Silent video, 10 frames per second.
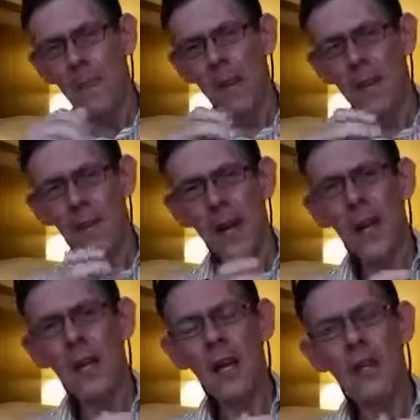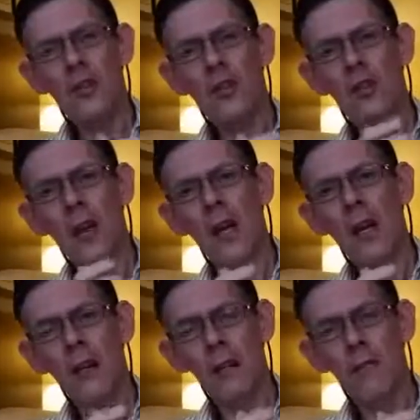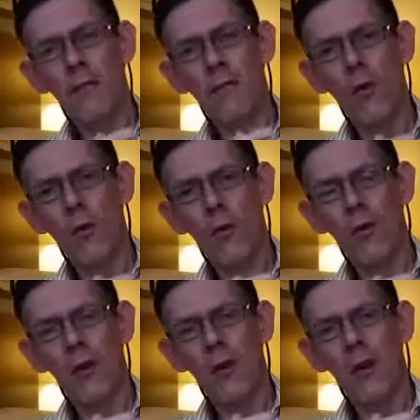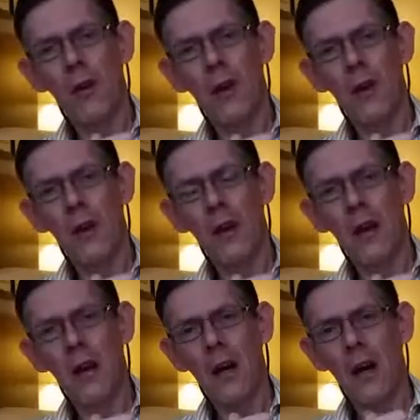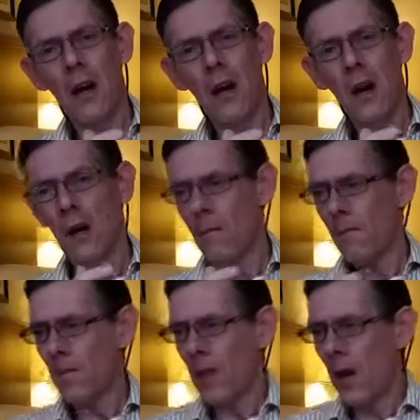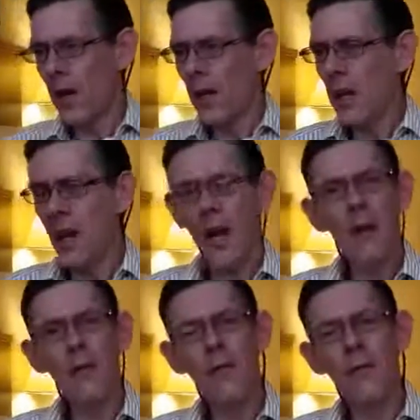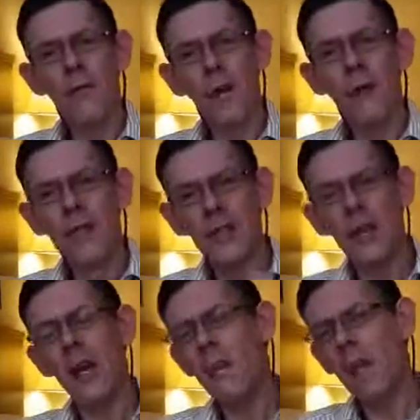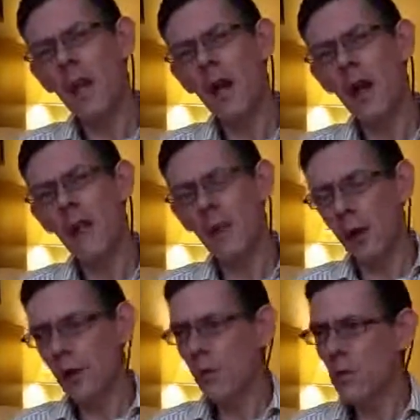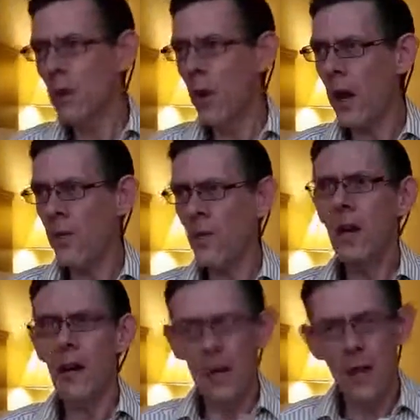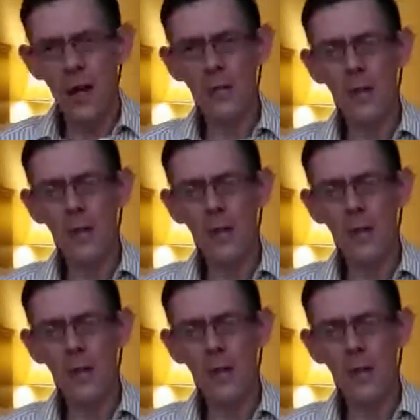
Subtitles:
That he has traded for. I can have the very same life. I can also have love